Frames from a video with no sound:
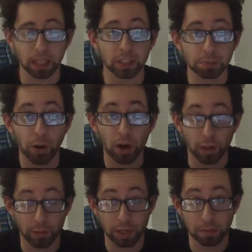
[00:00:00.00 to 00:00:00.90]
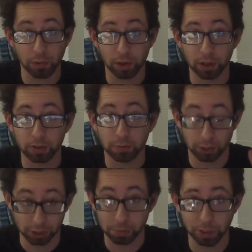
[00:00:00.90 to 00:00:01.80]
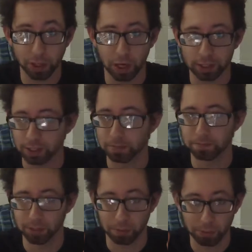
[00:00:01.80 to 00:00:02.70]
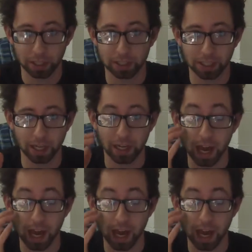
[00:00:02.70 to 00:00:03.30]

just bought a 3D printer, which is pretty awesome, so I'm pretty excited.